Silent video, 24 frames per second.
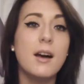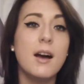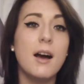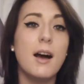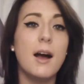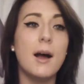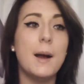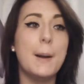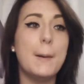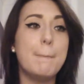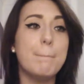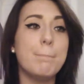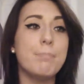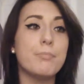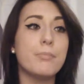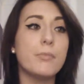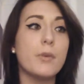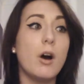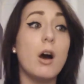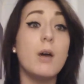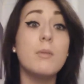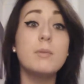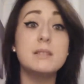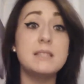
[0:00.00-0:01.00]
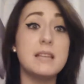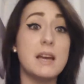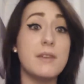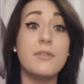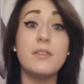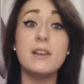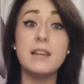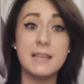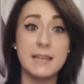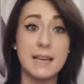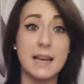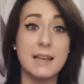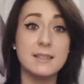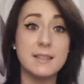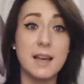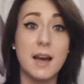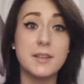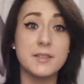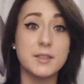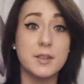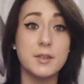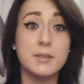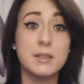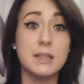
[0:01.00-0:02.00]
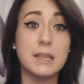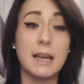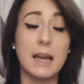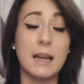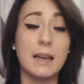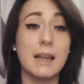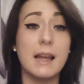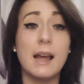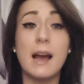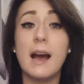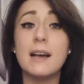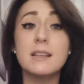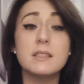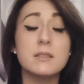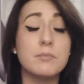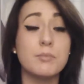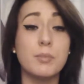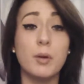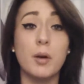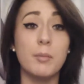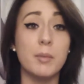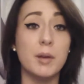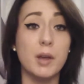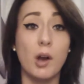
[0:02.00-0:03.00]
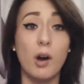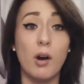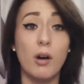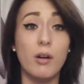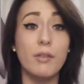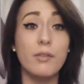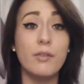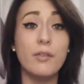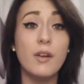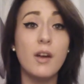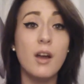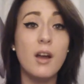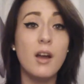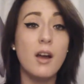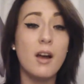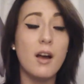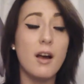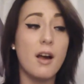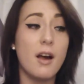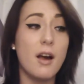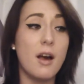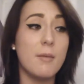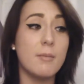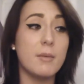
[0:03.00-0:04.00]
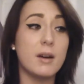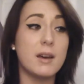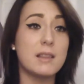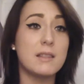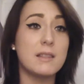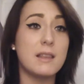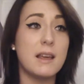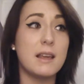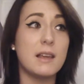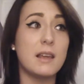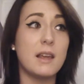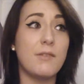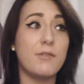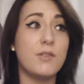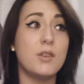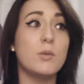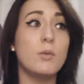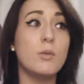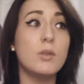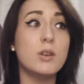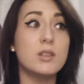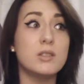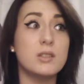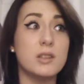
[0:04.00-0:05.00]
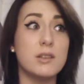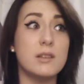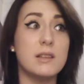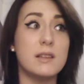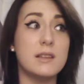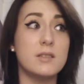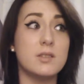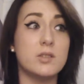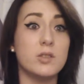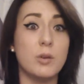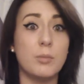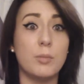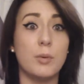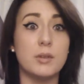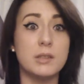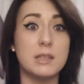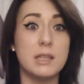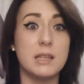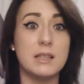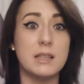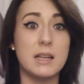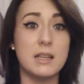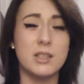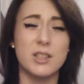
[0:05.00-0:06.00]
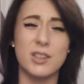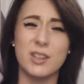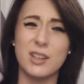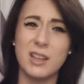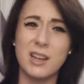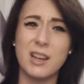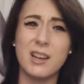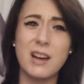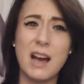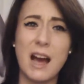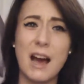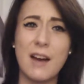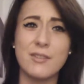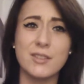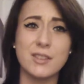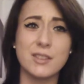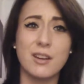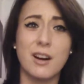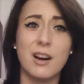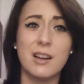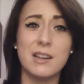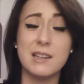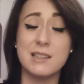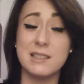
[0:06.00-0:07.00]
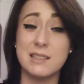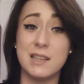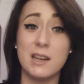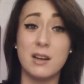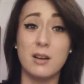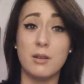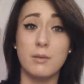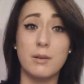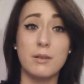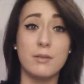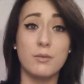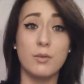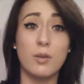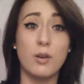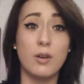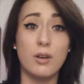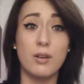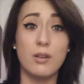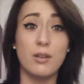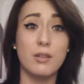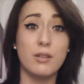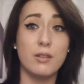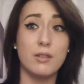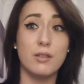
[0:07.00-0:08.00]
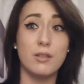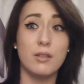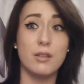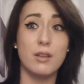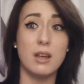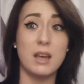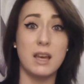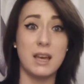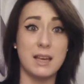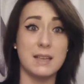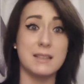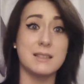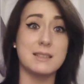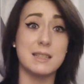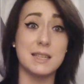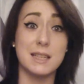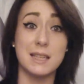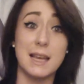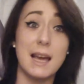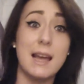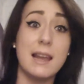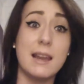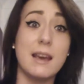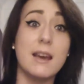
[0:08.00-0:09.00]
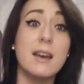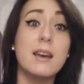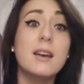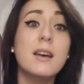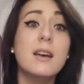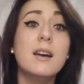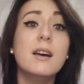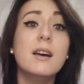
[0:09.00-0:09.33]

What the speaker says: I would definitely get tattoos again. It hasn't put me off. I think if you want to do this to your body, then you're going to have to kind of deal with what it is to get it.